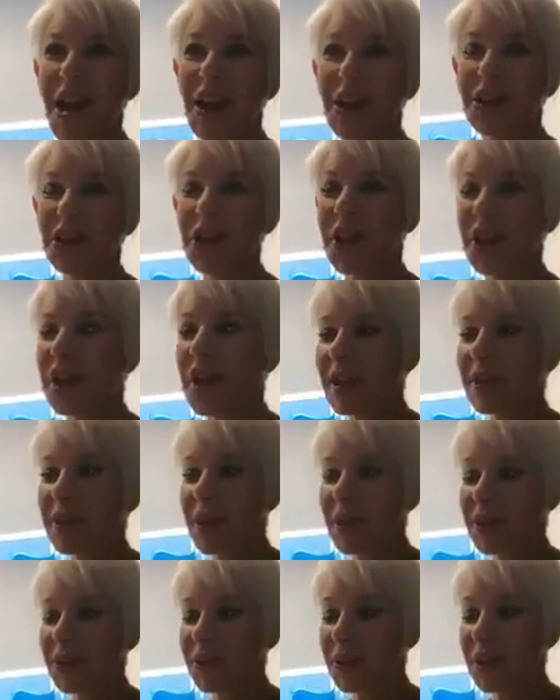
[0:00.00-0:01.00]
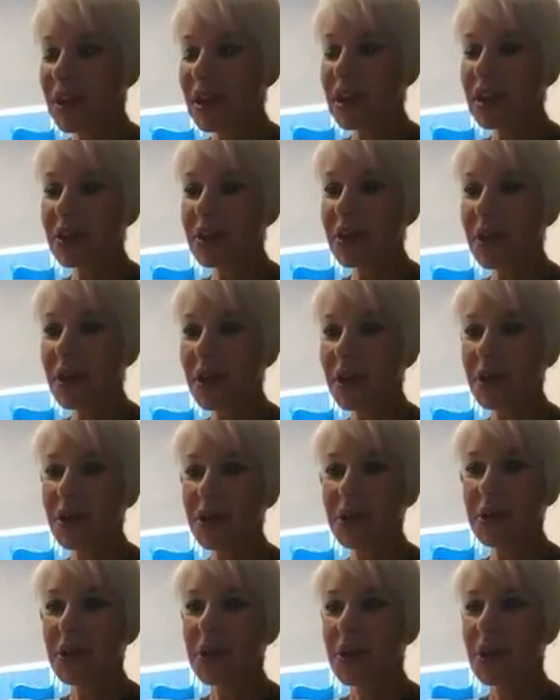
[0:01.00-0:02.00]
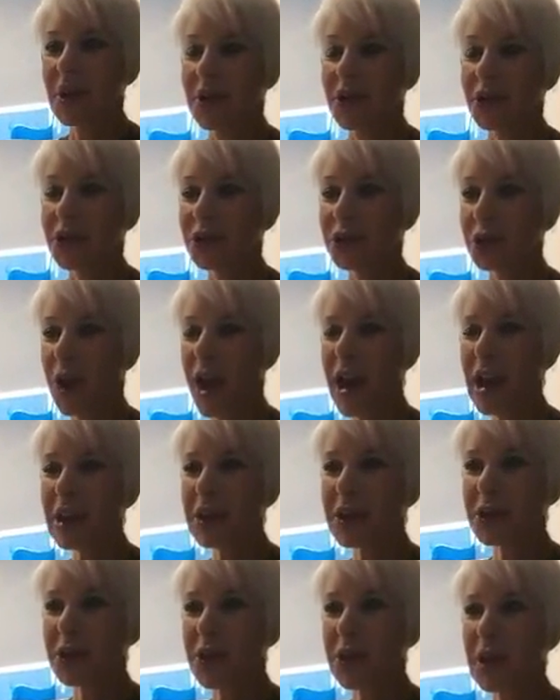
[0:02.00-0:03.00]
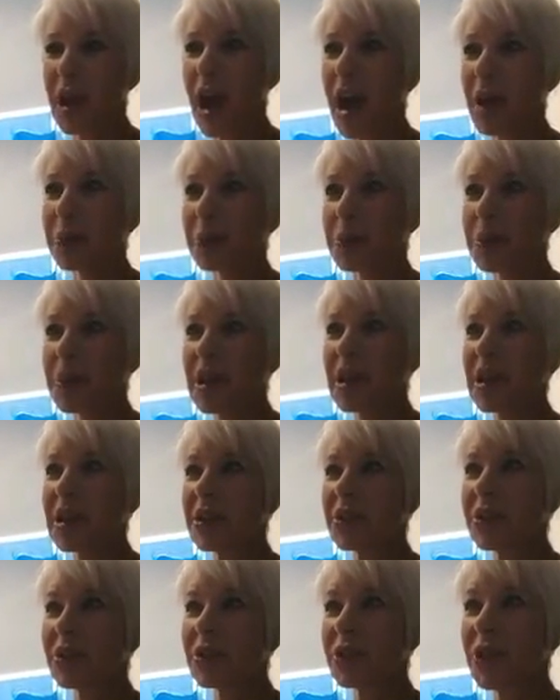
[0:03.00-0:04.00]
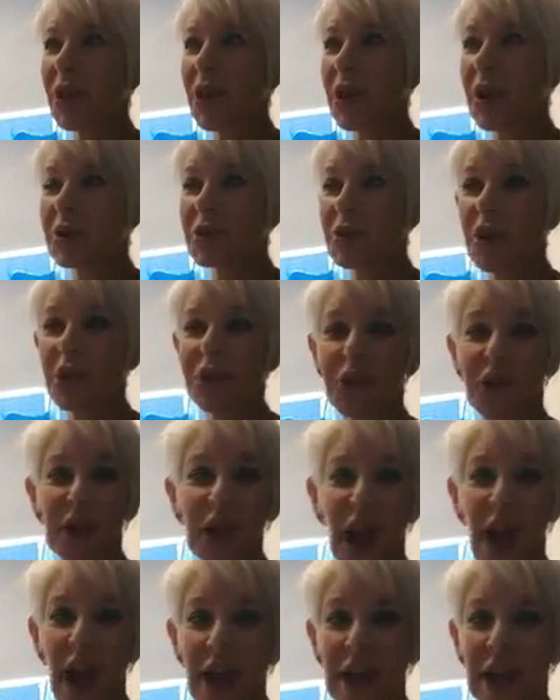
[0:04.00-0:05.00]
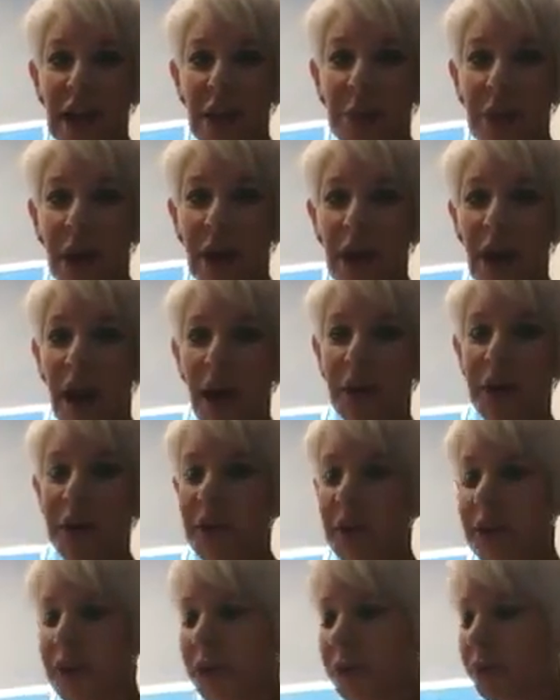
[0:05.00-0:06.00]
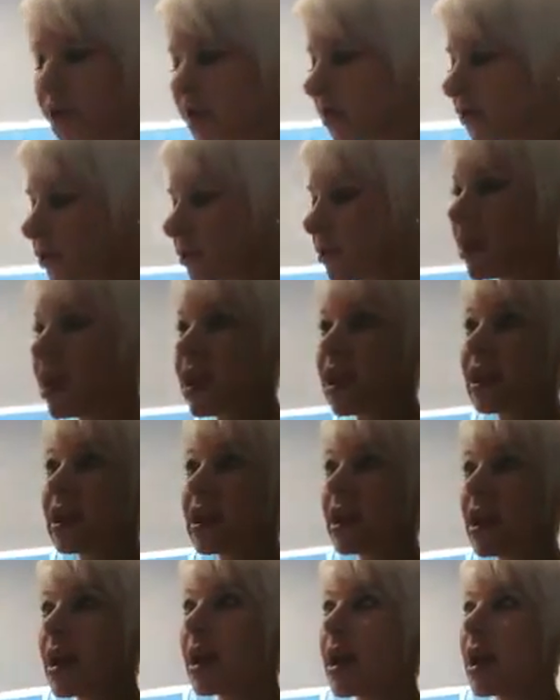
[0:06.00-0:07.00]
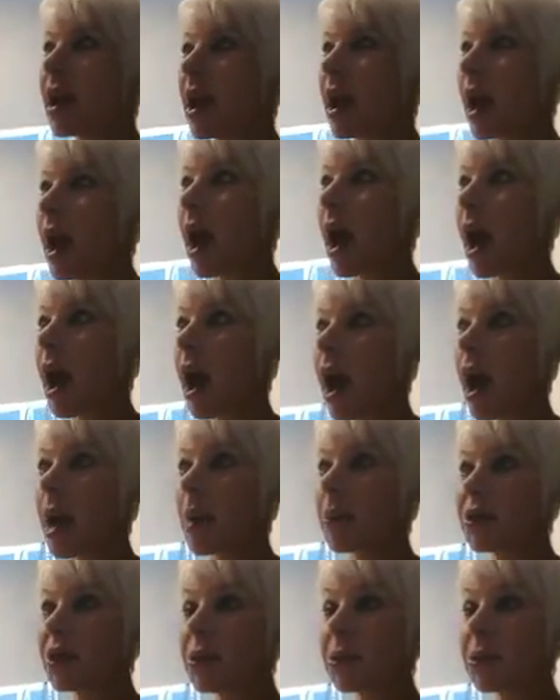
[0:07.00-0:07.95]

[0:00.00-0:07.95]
sort of like this inner strength to not be such a fanatic about how things need to be. Um, you're